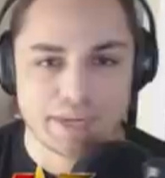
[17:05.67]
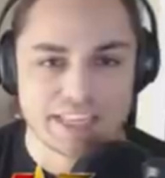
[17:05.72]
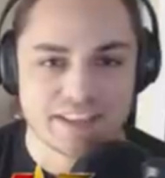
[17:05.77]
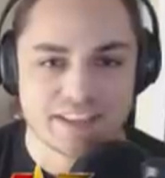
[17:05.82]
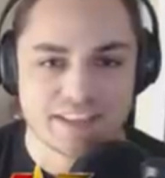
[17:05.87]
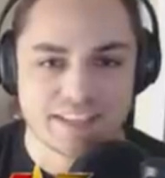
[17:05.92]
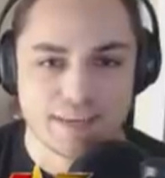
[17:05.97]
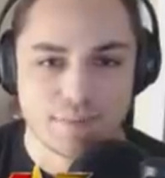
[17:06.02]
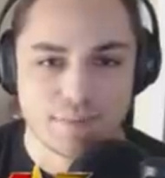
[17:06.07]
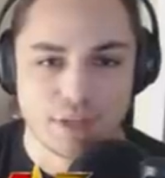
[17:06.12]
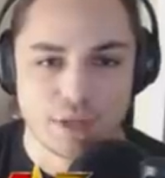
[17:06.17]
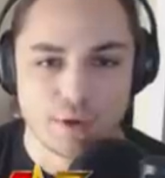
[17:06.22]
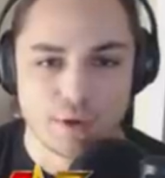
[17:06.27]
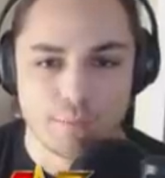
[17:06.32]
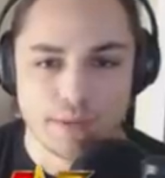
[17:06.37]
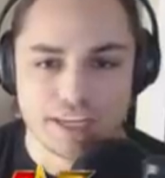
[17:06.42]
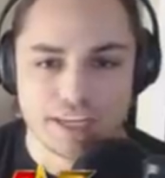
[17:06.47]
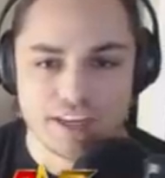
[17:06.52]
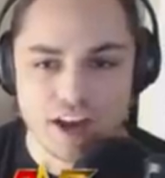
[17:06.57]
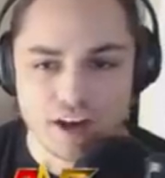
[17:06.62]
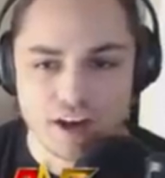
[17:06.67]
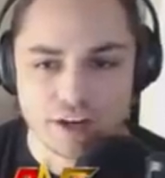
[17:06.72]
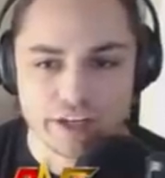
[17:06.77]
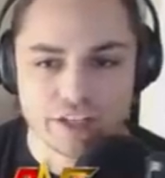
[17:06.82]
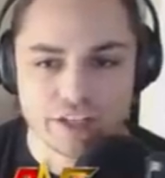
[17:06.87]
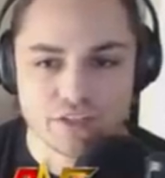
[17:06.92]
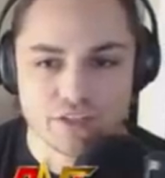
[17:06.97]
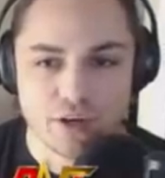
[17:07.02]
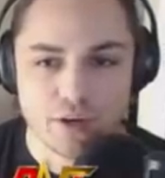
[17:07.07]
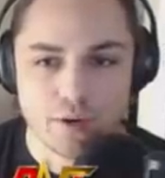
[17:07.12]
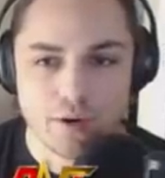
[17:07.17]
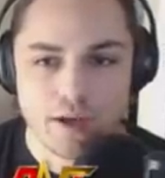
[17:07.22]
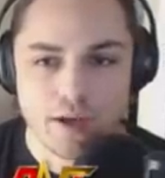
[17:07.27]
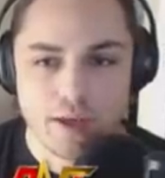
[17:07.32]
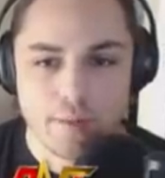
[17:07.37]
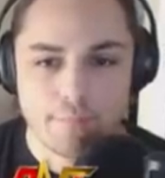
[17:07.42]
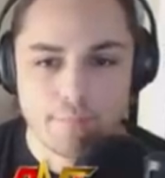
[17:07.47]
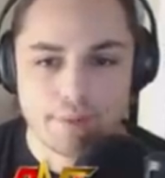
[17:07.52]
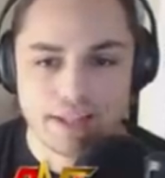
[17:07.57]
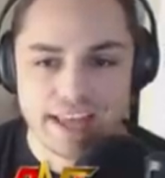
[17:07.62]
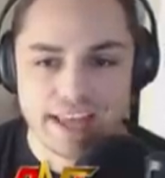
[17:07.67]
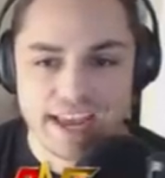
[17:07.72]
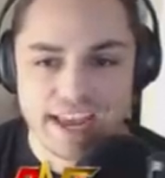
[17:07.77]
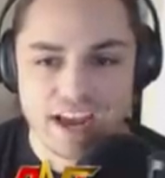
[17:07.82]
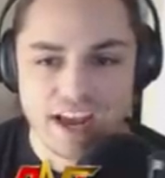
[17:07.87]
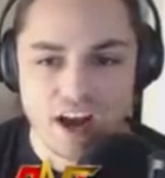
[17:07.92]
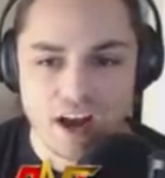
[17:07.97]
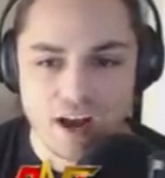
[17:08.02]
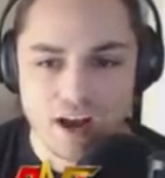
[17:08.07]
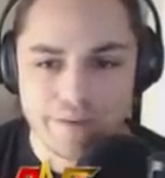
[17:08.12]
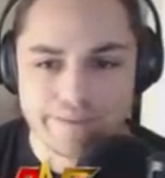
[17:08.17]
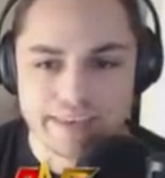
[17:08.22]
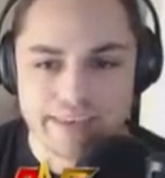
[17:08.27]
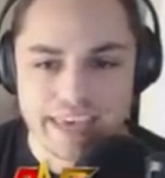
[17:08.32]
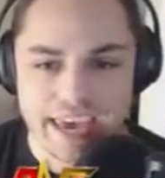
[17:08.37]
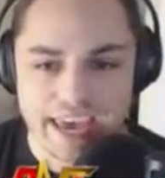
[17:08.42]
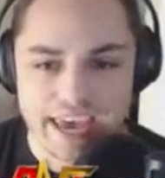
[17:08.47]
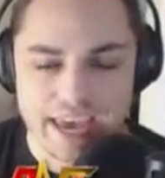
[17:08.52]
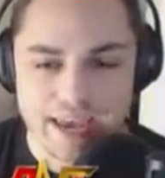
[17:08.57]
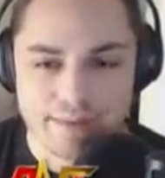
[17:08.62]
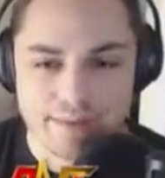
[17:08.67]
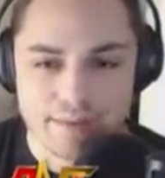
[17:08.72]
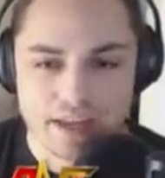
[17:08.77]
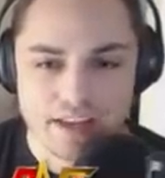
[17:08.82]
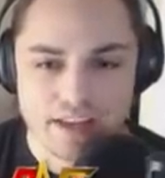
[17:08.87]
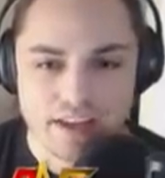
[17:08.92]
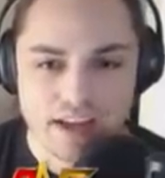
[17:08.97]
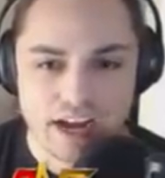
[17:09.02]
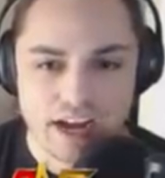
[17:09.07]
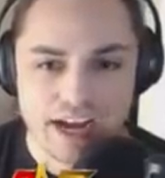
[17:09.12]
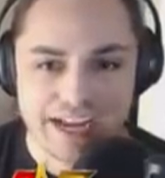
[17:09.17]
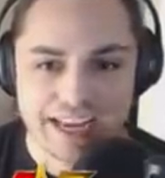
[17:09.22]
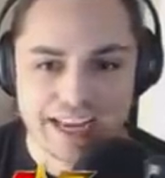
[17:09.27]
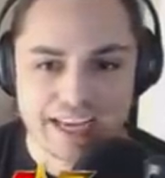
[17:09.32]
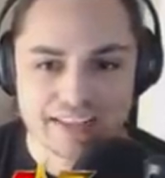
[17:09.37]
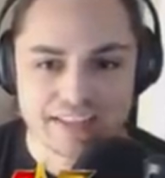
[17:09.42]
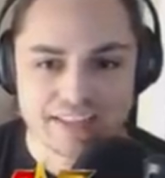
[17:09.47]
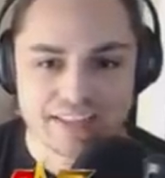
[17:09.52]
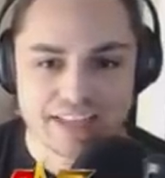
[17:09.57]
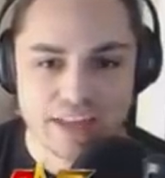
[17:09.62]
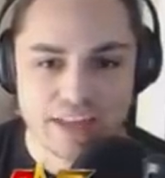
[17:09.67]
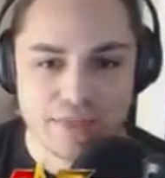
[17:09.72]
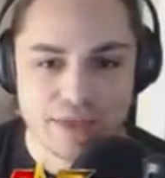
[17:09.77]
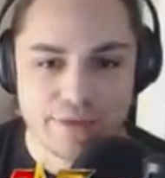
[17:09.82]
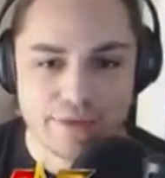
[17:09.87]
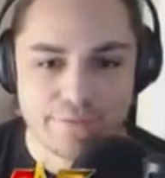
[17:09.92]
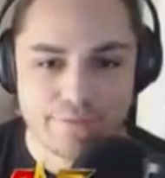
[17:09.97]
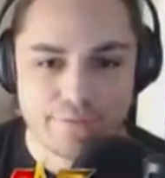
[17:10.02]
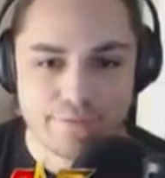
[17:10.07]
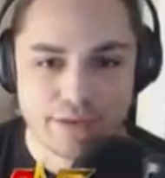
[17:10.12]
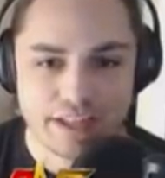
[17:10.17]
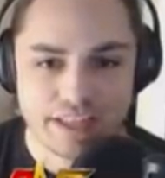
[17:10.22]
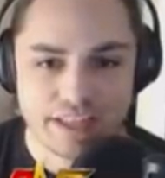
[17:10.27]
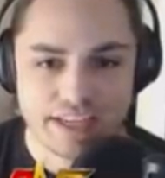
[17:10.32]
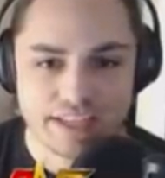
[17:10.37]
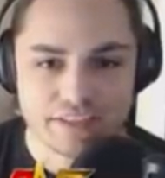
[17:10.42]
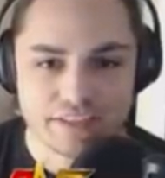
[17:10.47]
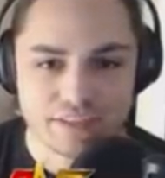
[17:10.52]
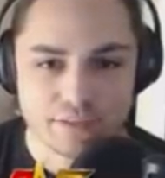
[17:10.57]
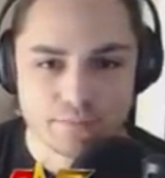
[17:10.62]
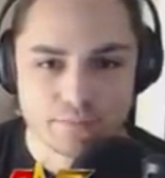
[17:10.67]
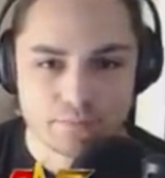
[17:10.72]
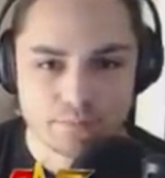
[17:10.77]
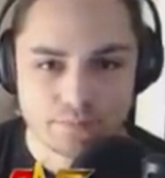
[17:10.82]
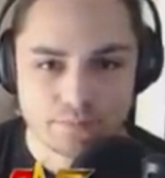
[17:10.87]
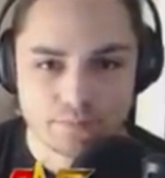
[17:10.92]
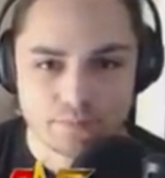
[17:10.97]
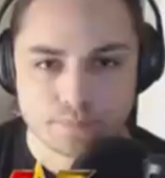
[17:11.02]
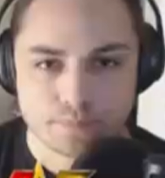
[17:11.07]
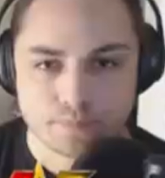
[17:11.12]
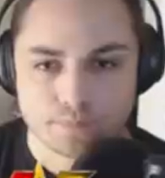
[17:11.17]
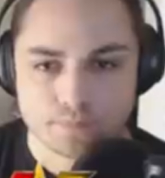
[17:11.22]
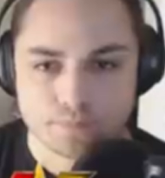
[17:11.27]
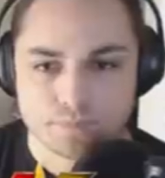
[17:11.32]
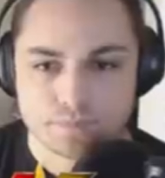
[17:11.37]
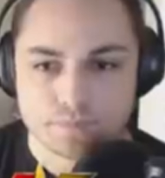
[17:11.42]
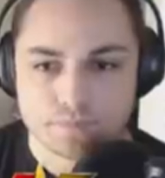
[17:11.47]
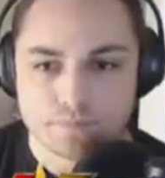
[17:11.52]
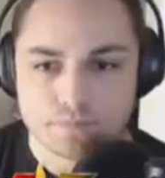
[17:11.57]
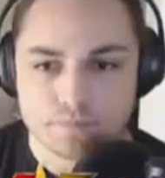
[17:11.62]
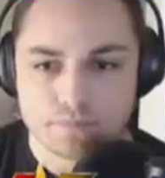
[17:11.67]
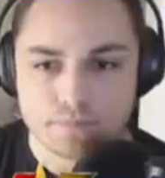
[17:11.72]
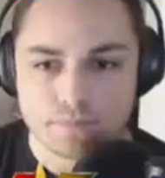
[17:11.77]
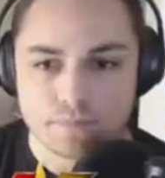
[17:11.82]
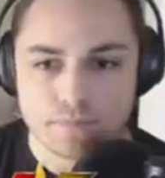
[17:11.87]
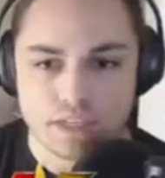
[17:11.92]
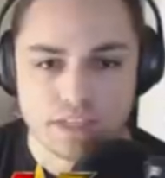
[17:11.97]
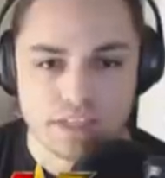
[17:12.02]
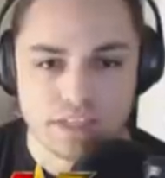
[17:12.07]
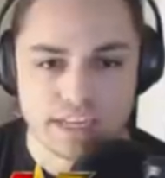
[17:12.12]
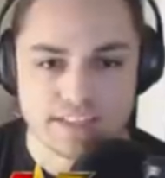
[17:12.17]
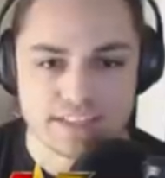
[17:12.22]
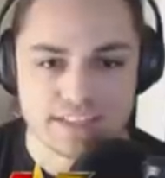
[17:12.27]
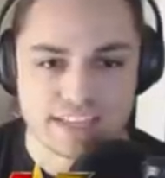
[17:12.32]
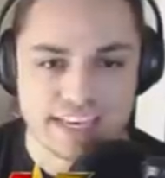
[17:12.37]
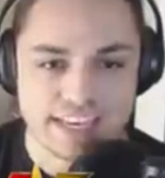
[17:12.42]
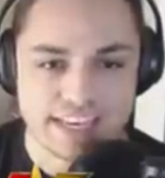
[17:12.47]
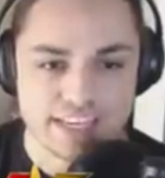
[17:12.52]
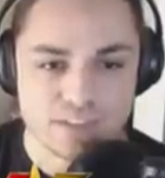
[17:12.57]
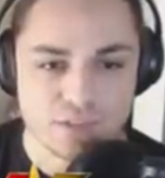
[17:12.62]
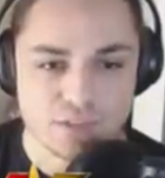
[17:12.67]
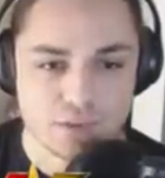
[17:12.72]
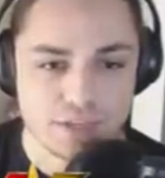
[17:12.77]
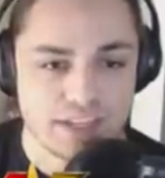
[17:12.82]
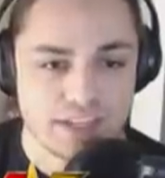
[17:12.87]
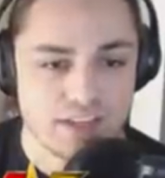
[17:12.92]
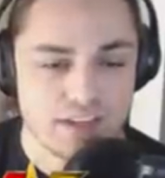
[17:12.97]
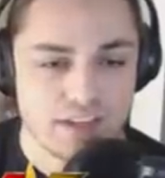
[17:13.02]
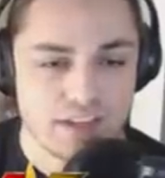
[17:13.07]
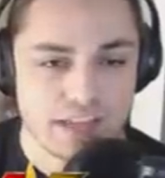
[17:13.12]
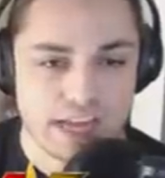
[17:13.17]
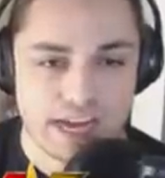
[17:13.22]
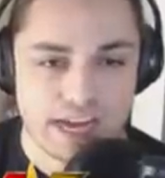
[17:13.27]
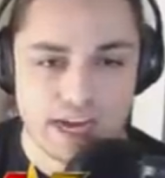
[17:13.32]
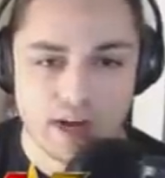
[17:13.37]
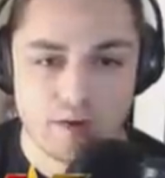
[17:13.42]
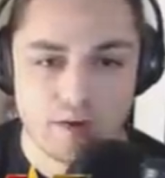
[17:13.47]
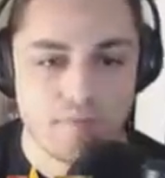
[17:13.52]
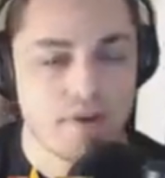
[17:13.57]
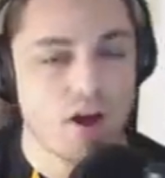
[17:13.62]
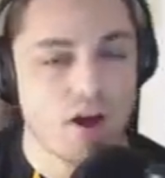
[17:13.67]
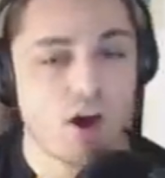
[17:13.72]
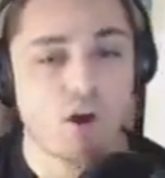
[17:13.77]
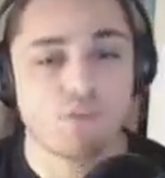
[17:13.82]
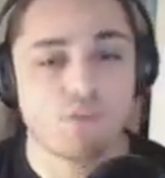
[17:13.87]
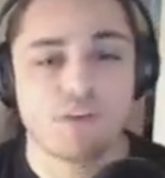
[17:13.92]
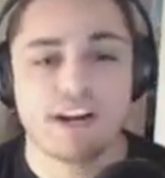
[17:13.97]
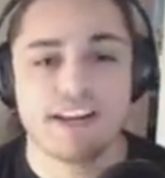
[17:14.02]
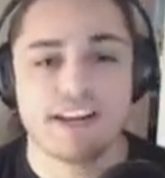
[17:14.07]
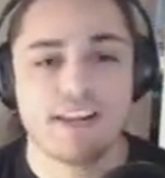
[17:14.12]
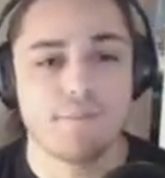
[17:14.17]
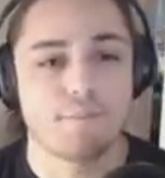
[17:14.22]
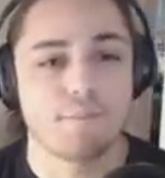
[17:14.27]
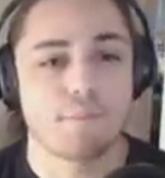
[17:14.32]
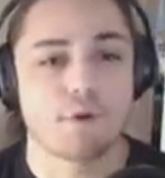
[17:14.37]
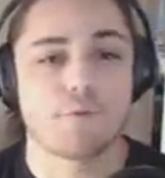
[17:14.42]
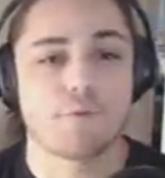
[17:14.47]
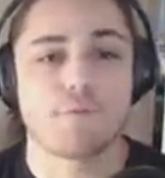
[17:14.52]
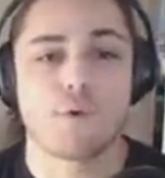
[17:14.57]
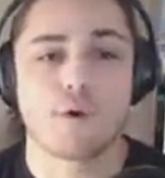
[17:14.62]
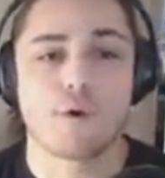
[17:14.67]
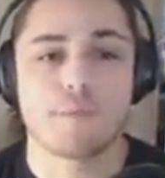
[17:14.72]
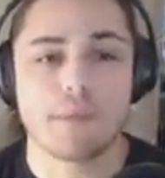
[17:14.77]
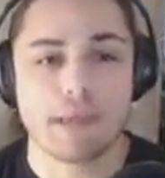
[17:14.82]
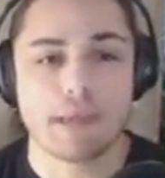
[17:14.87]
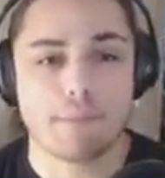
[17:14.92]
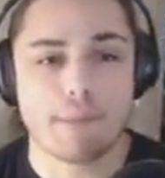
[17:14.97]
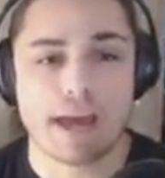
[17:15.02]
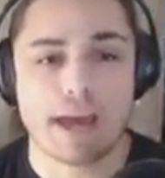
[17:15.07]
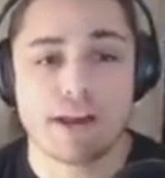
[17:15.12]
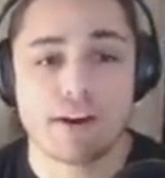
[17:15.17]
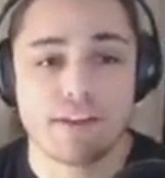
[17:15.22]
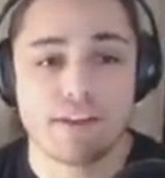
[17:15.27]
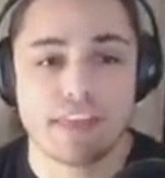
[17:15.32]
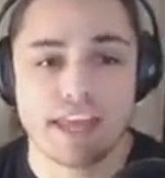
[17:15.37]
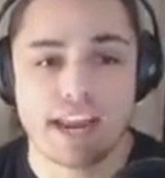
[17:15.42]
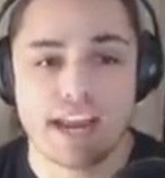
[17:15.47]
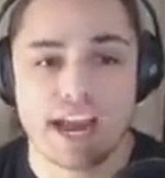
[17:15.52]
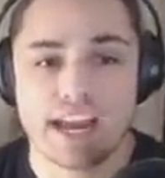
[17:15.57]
the team a little bit younger. So playoff game against the Phillies. Let's get into it. Um, already performing better than I